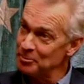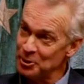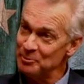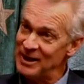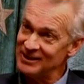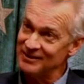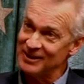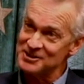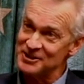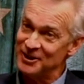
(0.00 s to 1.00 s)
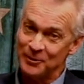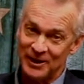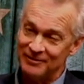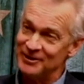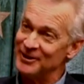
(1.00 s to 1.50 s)
Boom, back to the casino. We
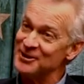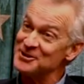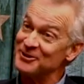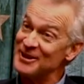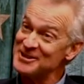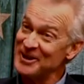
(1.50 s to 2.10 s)
have dinner. It's a great